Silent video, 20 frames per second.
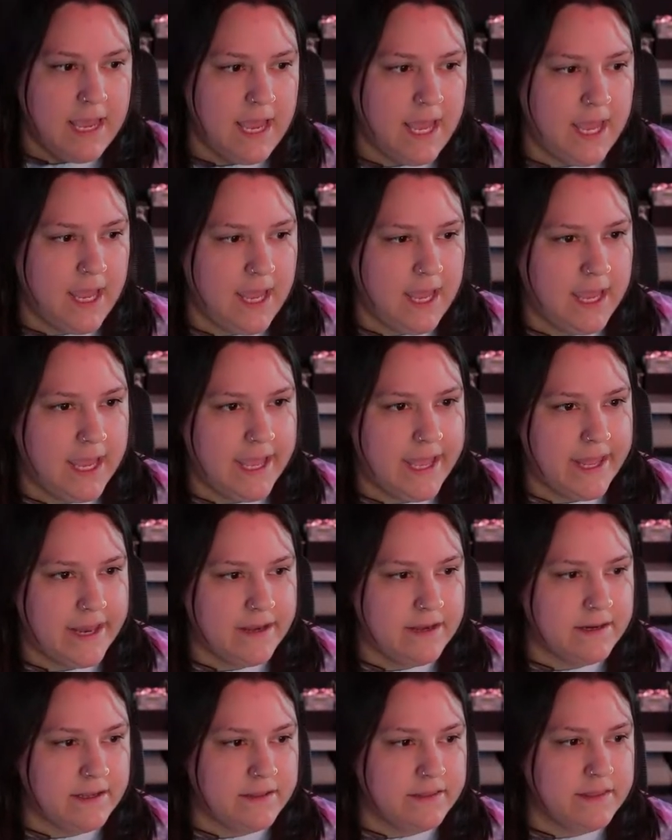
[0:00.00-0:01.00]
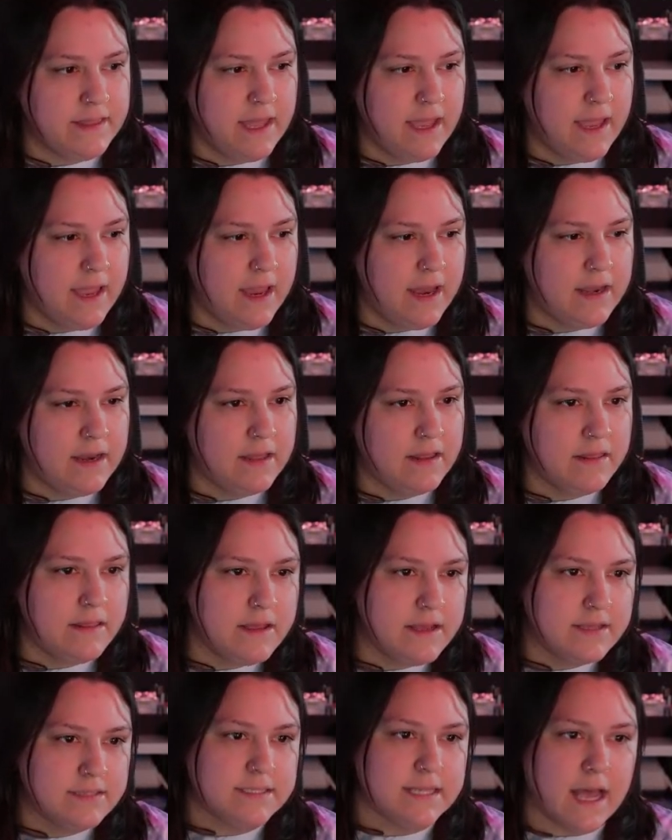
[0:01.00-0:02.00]
And then
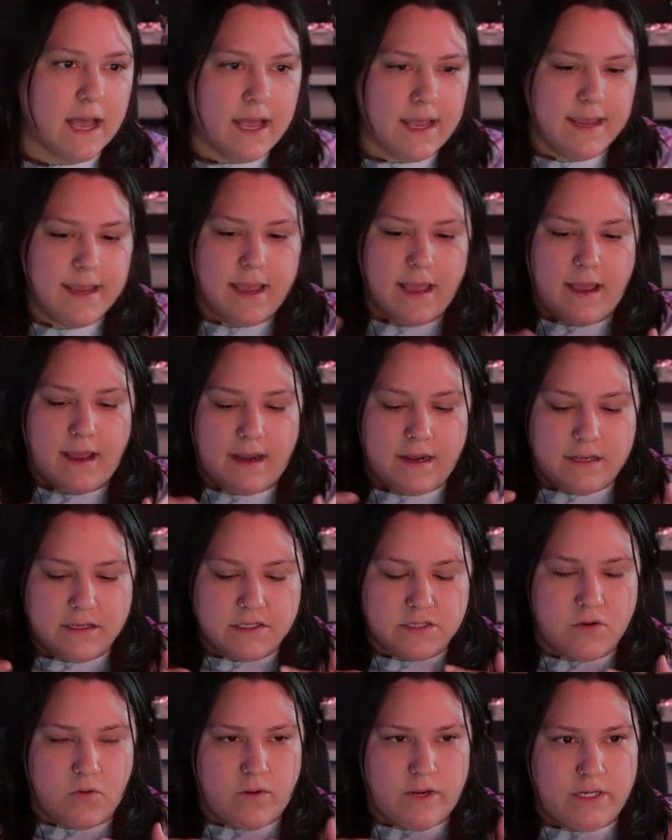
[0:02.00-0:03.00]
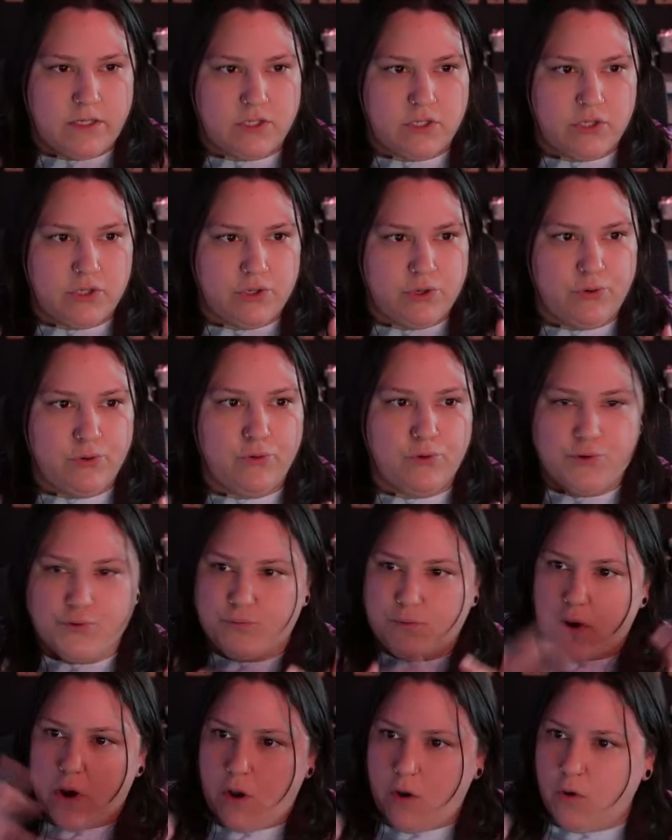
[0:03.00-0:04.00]
this icon is going to
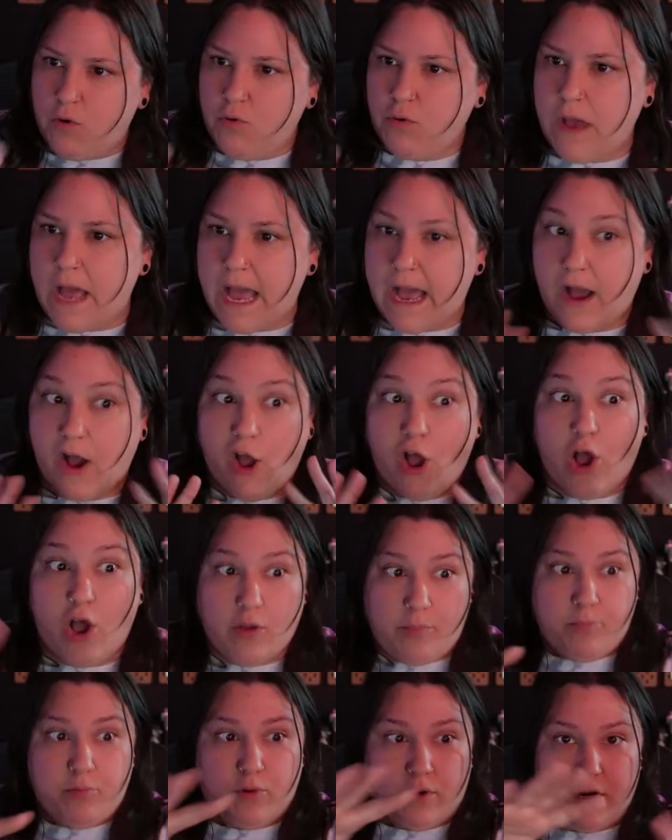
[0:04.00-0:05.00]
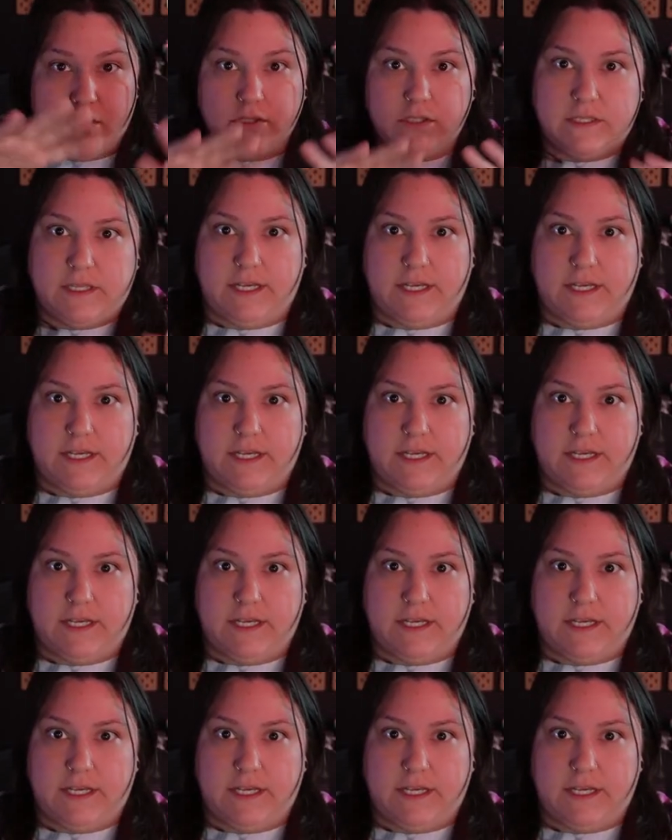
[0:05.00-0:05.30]
grow out upwards,